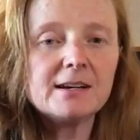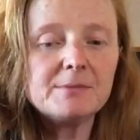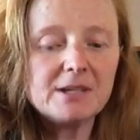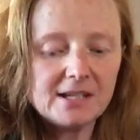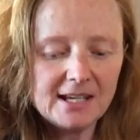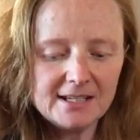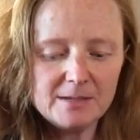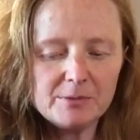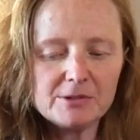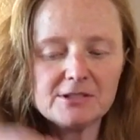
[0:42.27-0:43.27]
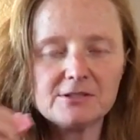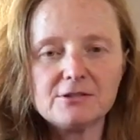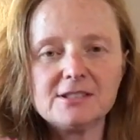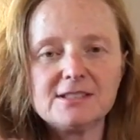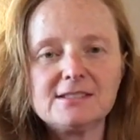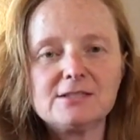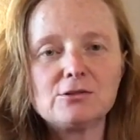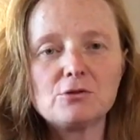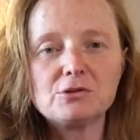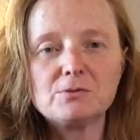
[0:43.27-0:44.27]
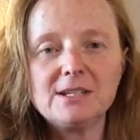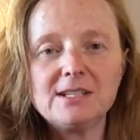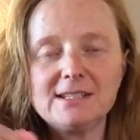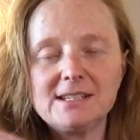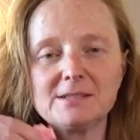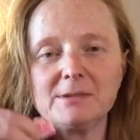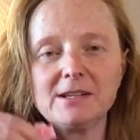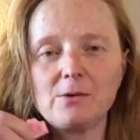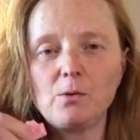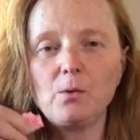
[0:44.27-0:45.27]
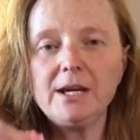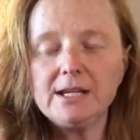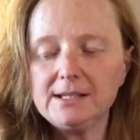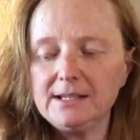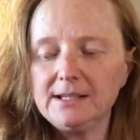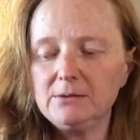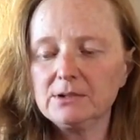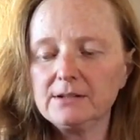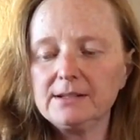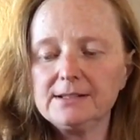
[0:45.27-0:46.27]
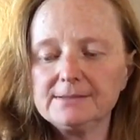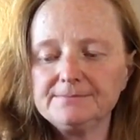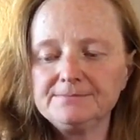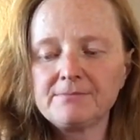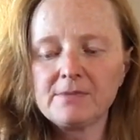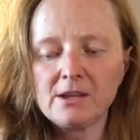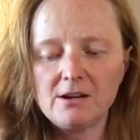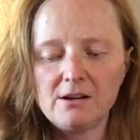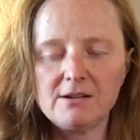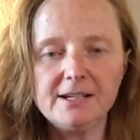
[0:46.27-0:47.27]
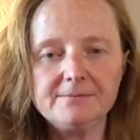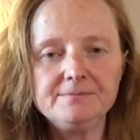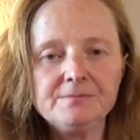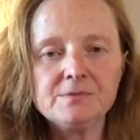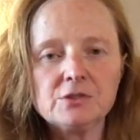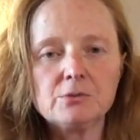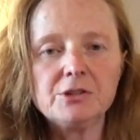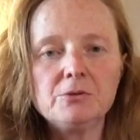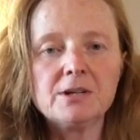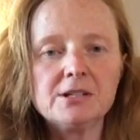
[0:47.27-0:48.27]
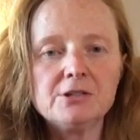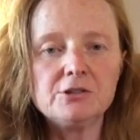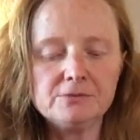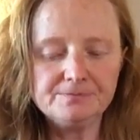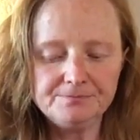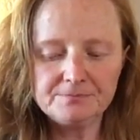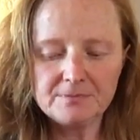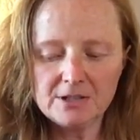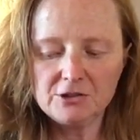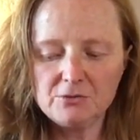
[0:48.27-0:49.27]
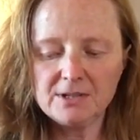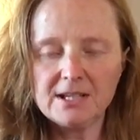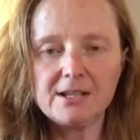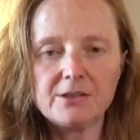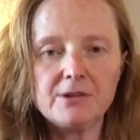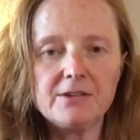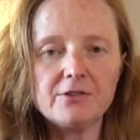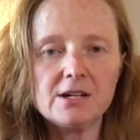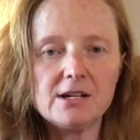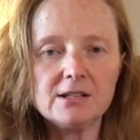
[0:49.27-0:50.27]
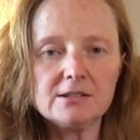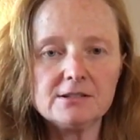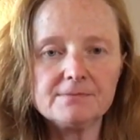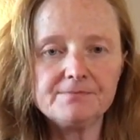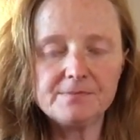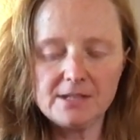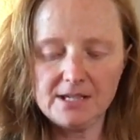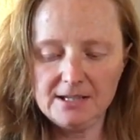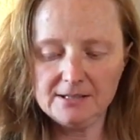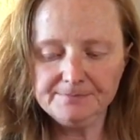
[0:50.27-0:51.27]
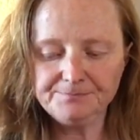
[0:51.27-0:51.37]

I'm not a candy person, so this is so sweet. It takes me like a week to eat one of these. All right, so what you want to do is you want to get 3 different colors, like here.